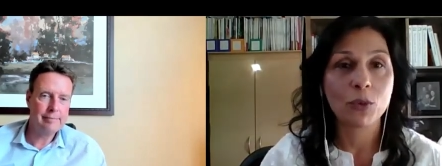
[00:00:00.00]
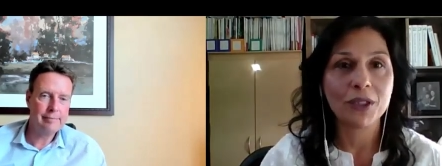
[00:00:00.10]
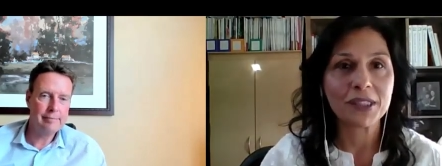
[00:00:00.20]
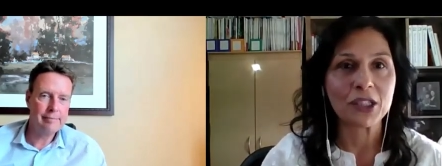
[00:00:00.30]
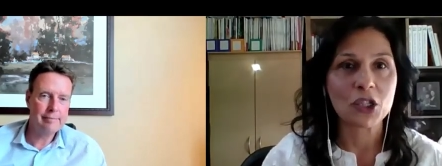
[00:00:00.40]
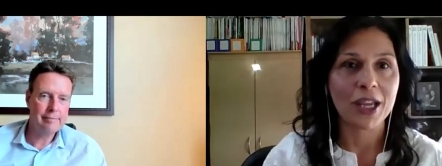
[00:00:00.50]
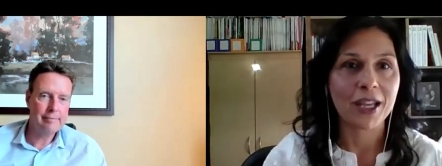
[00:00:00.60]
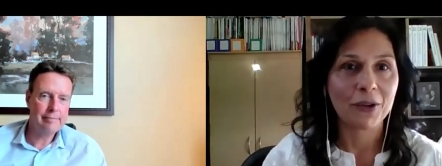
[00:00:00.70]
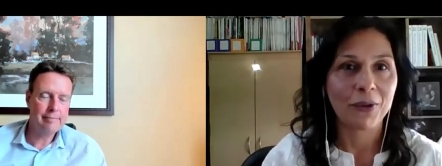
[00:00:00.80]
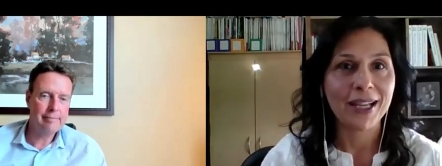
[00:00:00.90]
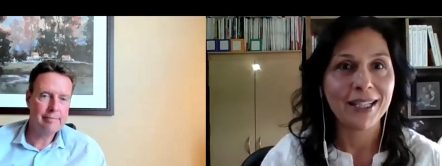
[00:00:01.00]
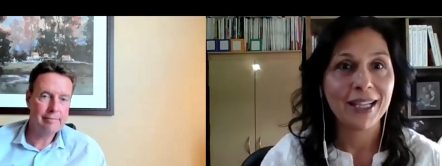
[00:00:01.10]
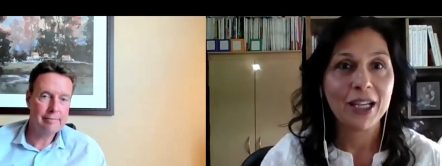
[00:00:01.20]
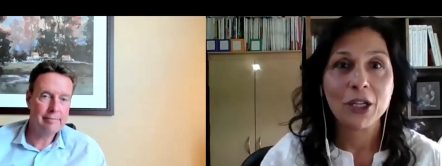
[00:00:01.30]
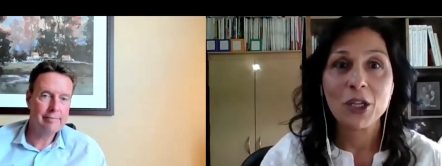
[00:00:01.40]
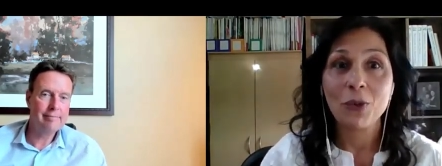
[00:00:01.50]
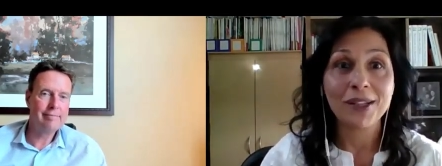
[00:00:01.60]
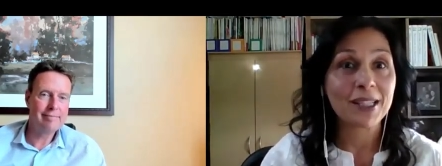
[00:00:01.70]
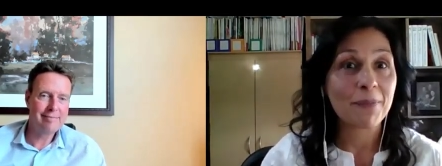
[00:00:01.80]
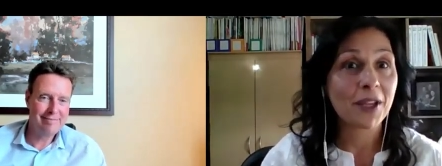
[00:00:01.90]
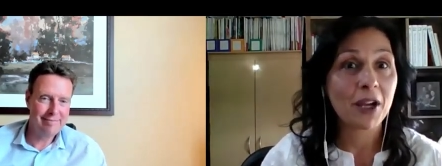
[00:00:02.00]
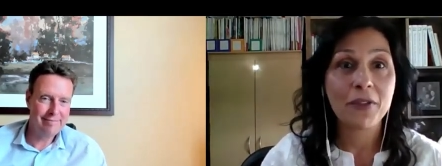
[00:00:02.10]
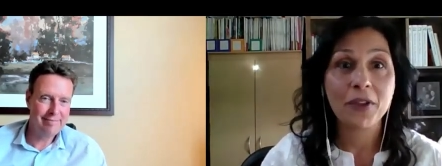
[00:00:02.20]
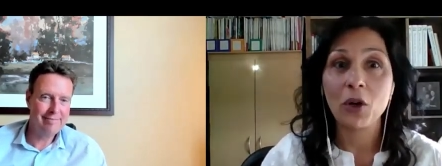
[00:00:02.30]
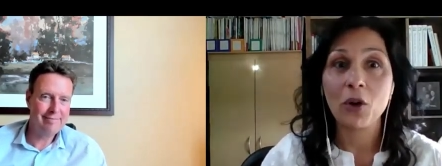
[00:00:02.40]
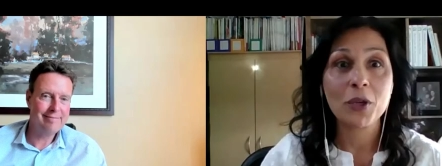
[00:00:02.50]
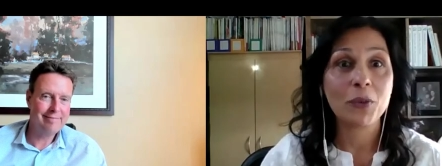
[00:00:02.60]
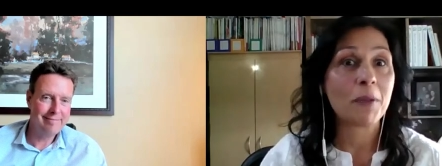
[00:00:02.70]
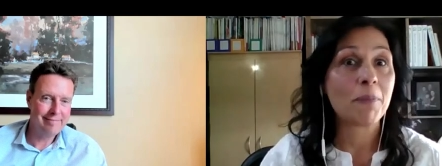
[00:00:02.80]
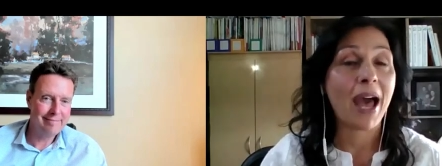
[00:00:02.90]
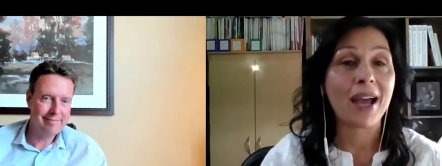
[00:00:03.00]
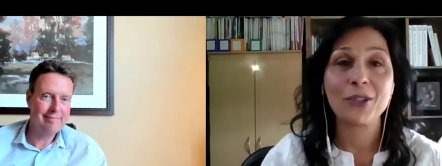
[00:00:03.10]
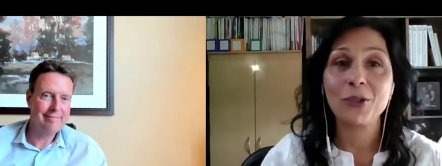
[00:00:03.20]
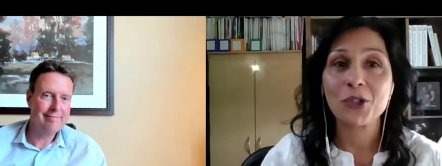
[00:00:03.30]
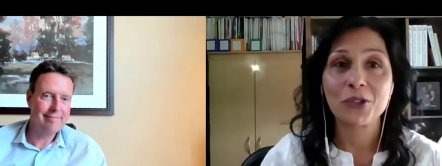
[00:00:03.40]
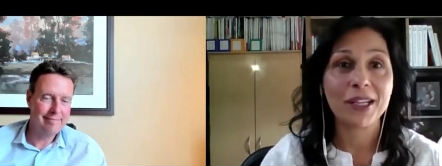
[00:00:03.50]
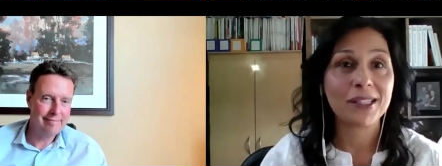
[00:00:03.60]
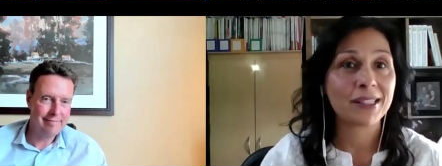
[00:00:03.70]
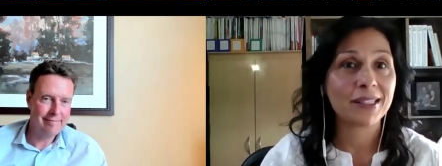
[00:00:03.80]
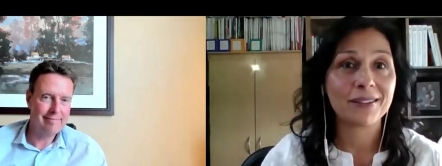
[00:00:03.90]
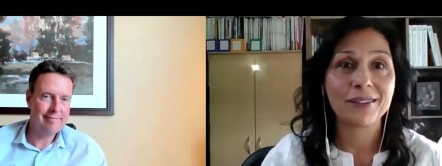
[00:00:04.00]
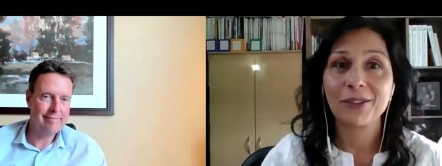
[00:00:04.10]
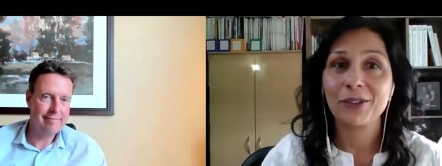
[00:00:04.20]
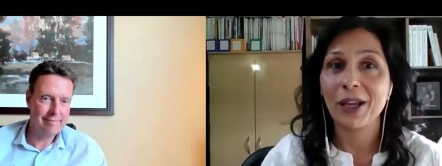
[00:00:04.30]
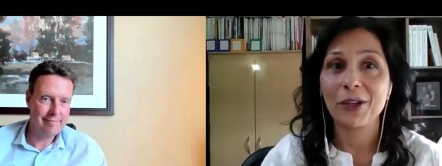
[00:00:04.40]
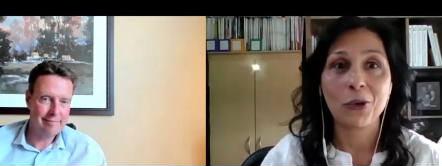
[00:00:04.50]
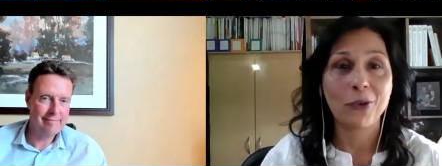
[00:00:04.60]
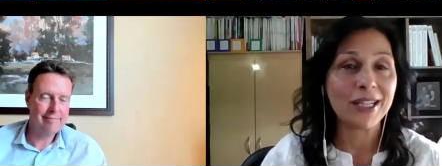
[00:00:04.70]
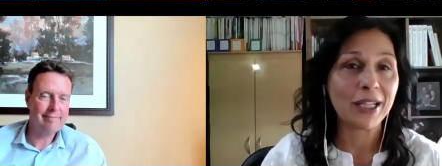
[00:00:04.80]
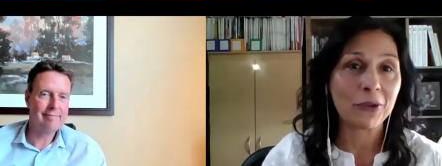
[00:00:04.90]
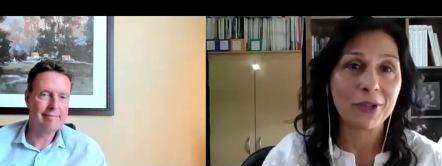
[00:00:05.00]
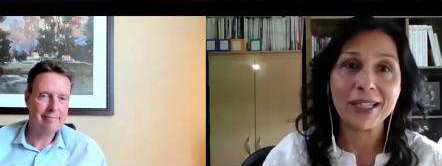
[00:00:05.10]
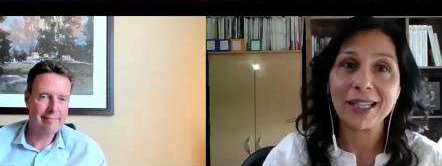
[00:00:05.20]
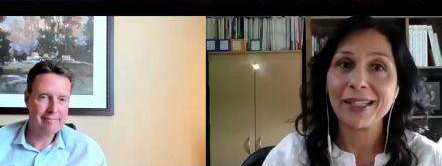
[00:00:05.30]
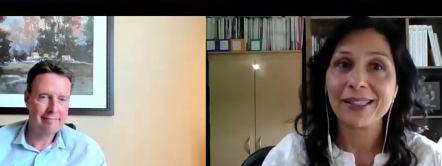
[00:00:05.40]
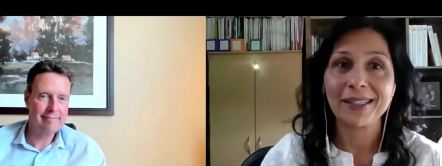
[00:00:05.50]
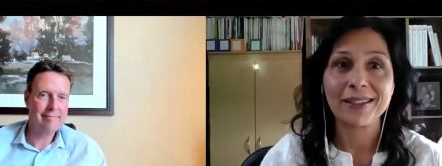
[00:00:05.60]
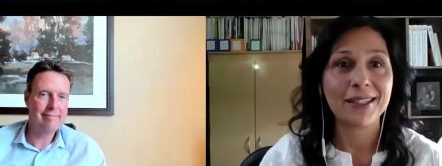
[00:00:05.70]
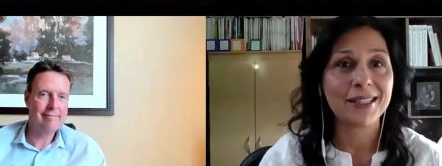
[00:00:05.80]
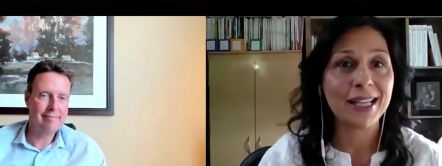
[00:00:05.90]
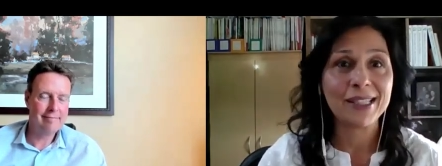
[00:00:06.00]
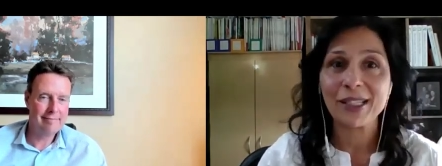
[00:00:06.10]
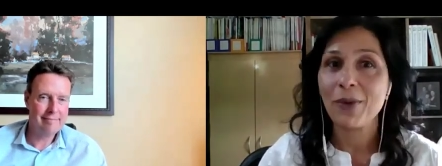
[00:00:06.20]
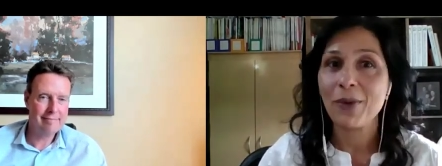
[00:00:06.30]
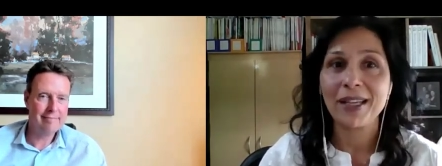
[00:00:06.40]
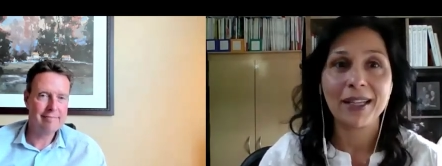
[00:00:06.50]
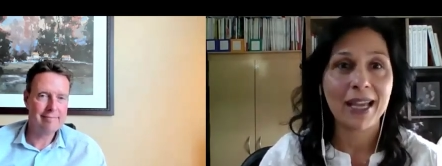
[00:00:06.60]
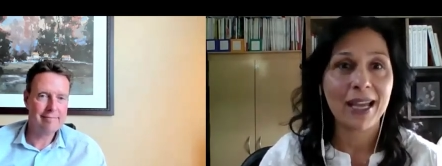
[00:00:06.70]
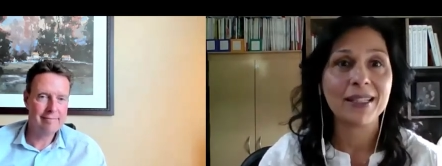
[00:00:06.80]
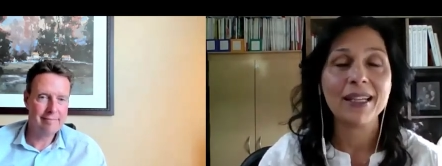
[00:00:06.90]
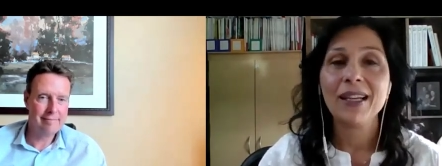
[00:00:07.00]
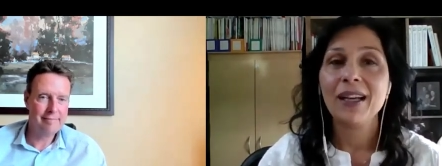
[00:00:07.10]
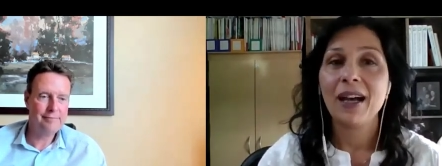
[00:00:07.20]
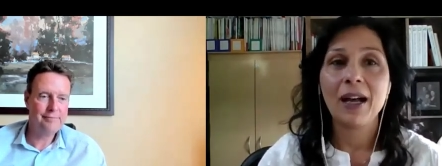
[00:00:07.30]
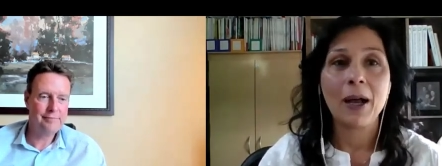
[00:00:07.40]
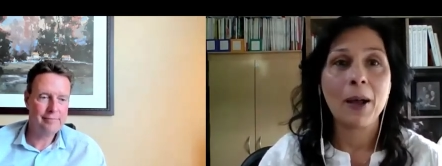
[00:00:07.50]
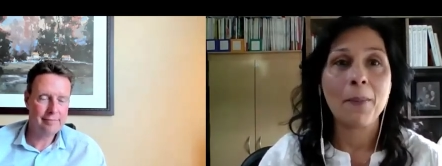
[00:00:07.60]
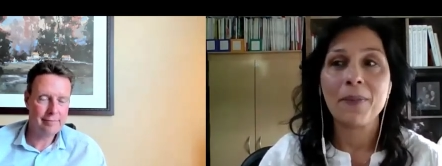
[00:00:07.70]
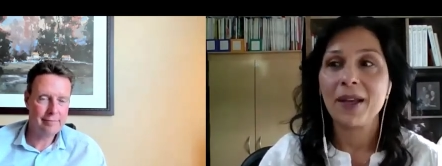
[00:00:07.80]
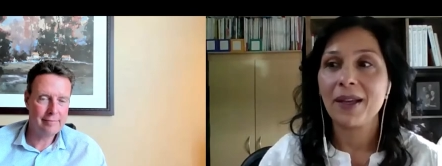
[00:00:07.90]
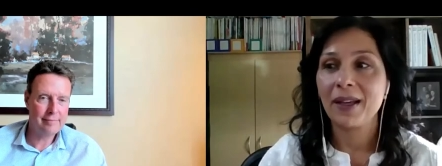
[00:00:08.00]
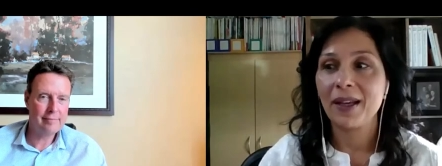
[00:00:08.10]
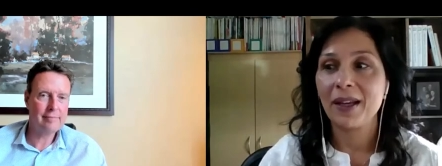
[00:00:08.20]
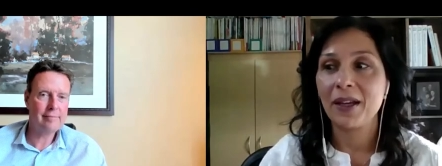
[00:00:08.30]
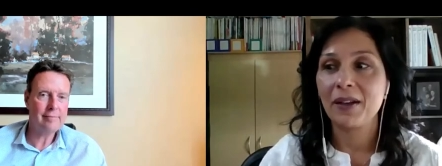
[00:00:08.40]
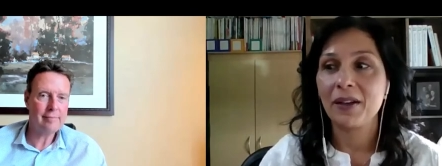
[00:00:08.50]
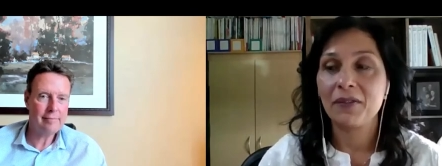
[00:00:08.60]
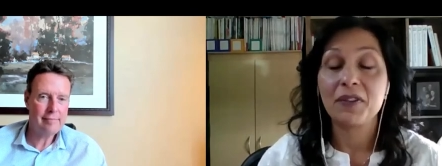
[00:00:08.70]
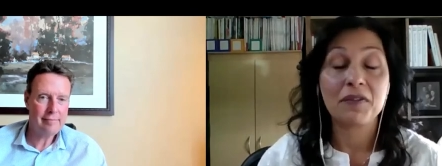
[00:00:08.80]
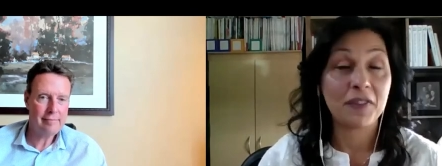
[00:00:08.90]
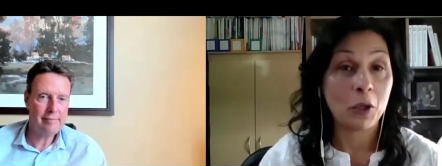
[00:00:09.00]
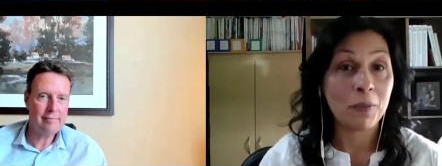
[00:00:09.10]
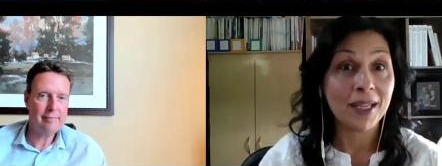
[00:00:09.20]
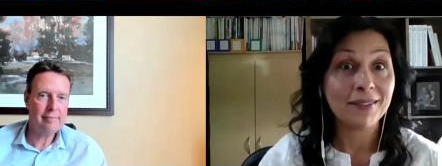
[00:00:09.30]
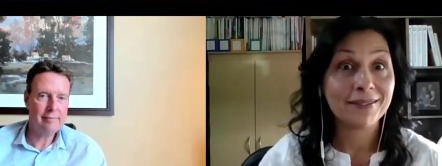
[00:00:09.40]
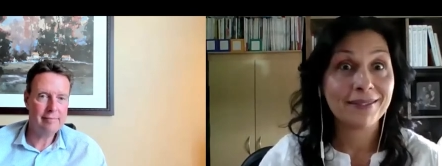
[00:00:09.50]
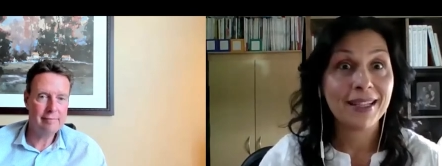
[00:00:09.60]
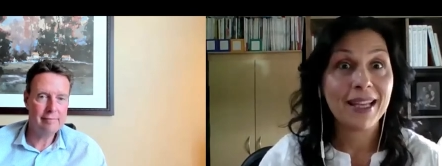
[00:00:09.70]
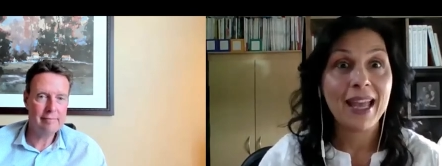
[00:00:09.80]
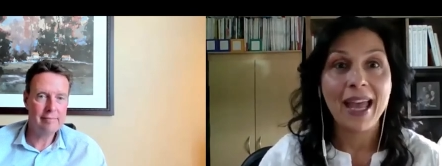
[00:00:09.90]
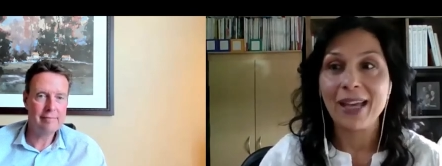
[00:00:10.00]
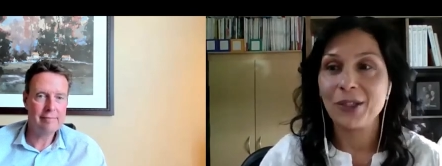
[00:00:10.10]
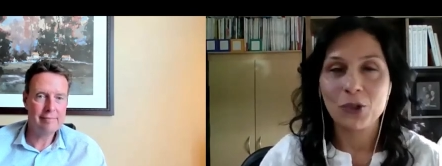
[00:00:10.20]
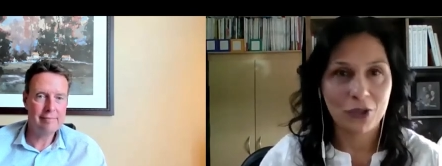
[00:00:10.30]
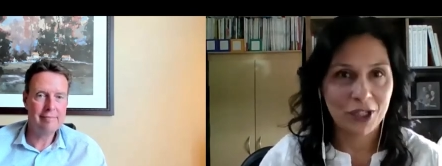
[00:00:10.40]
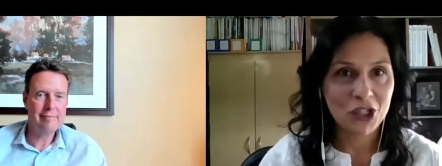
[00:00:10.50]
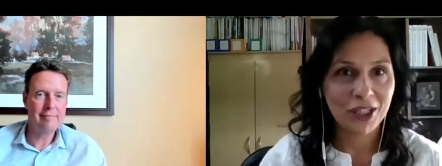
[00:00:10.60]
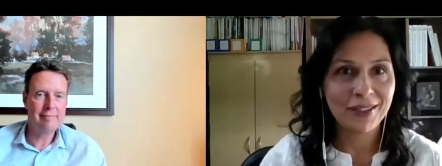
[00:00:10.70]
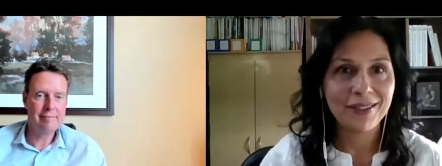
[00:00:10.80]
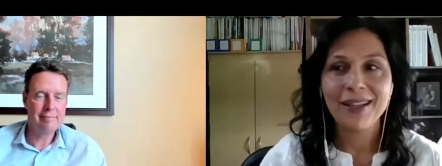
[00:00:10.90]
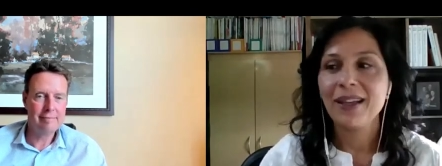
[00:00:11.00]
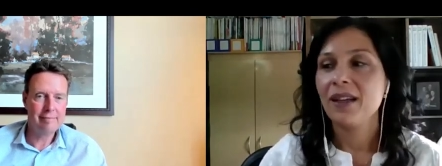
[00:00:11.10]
Speaker 1: Wilson shake, right? you want something on the go you want to pack nutrients and and great ingredients and a tasty way to get um, uh, fulfillment and nutrition